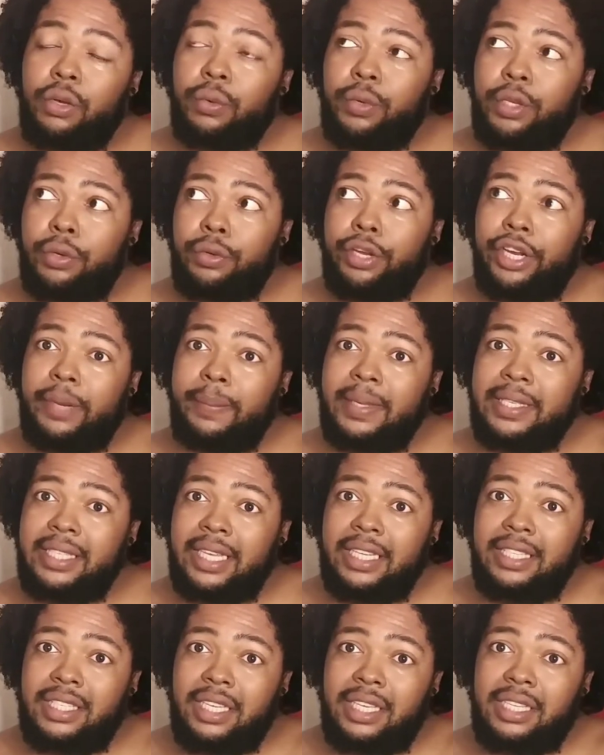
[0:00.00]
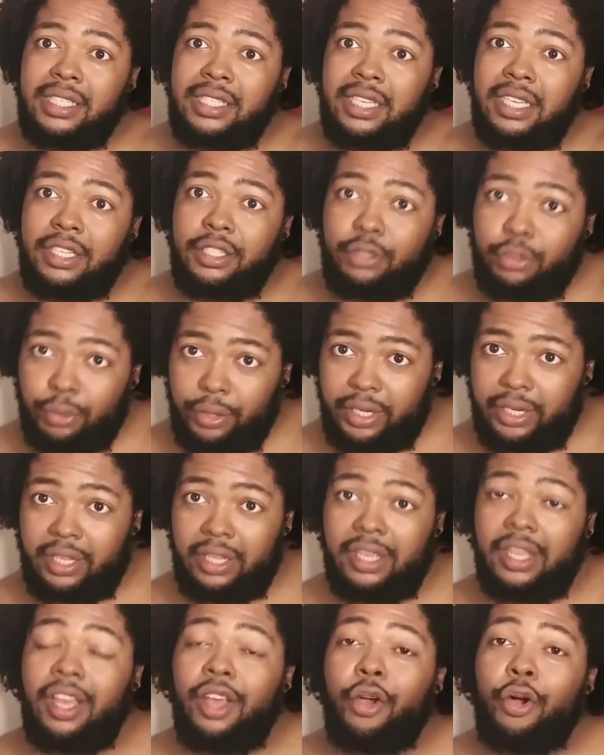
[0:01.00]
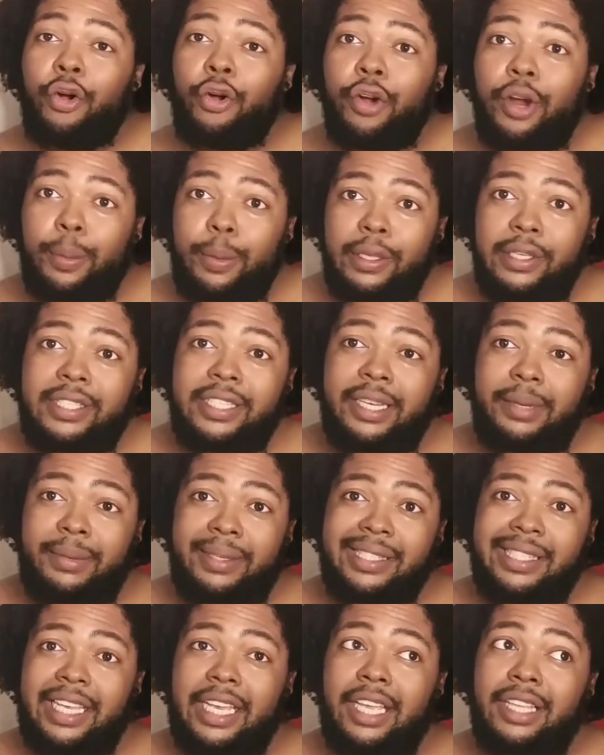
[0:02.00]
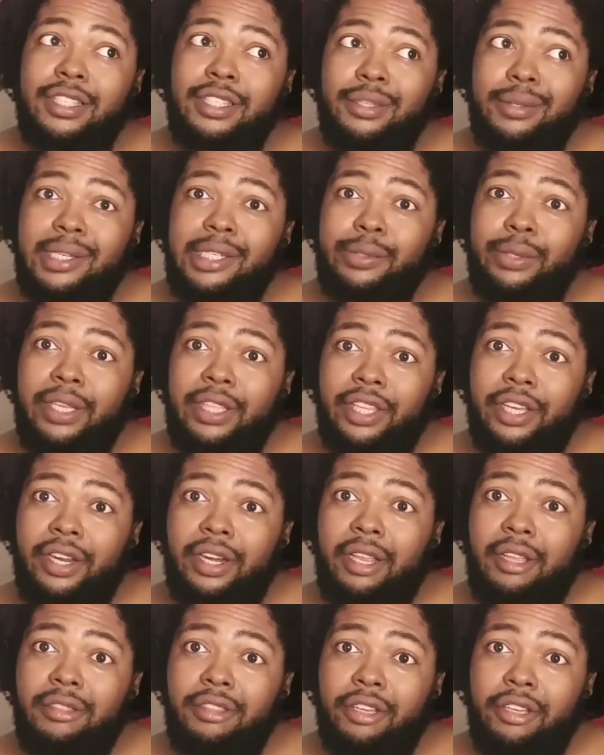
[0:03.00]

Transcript: So when you hear me say 10, 10, 20, or if you hear me say 20, 20, 30, 30,